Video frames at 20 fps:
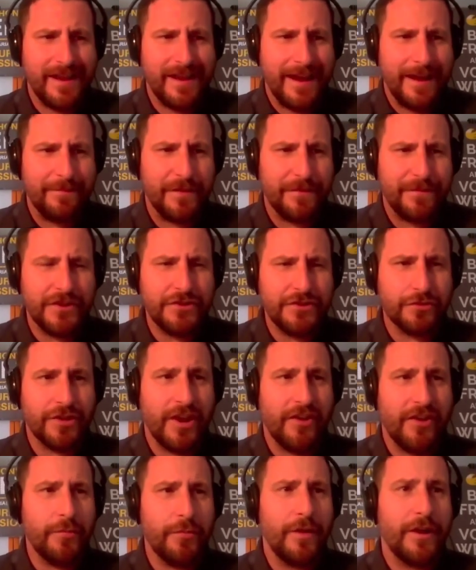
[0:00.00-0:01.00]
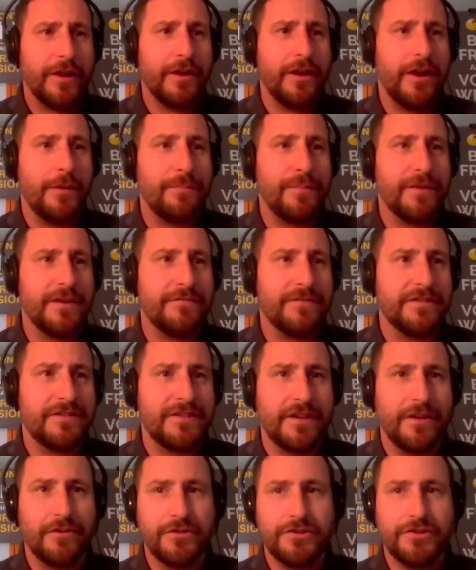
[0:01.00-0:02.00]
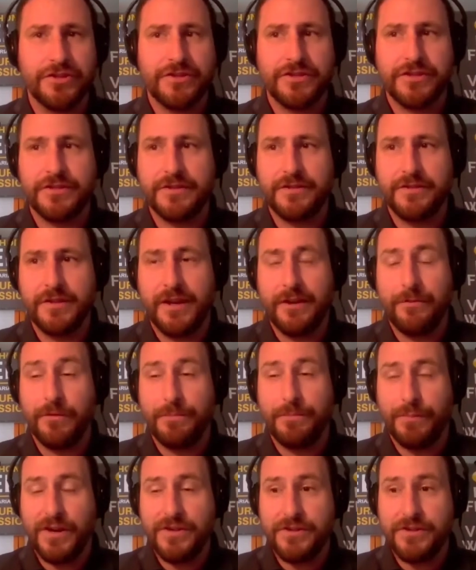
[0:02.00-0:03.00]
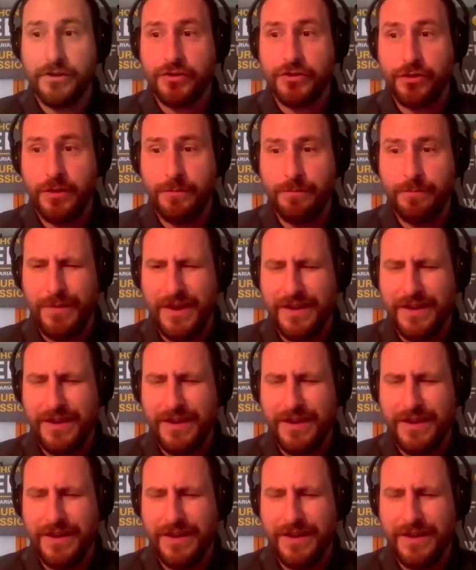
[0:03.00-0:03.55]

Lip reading: the federal government up even till just with President Trump,